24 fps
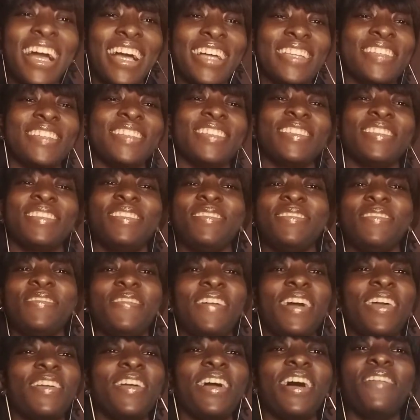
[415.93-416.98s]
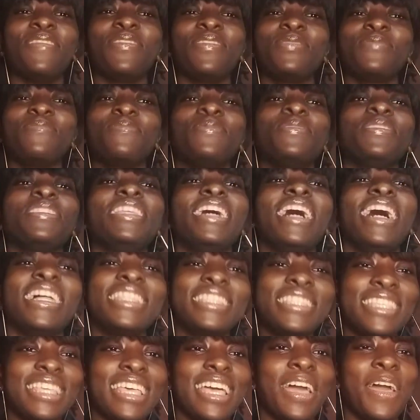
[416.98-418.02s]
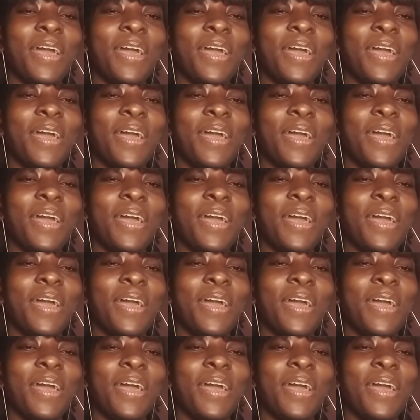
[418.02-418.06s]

I just don't know why you have to put that